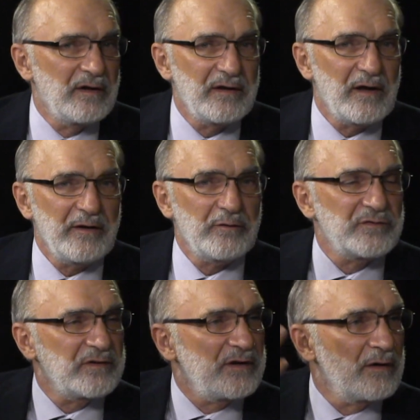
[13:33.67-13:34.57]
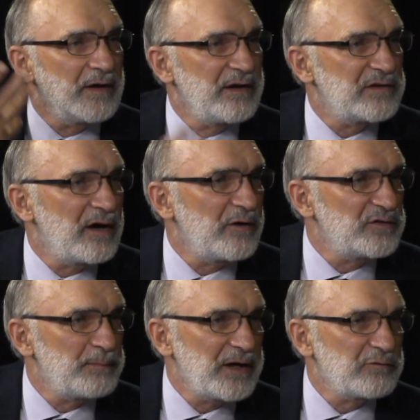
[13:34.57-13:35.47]
Now here's an entire
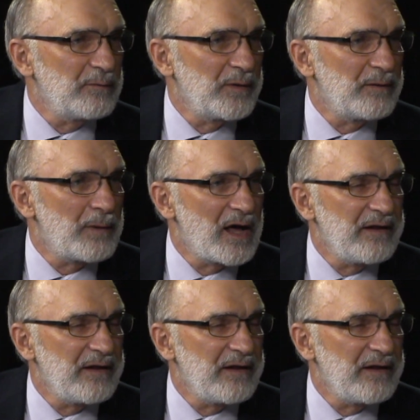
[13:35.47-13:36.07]
spectrum of the body.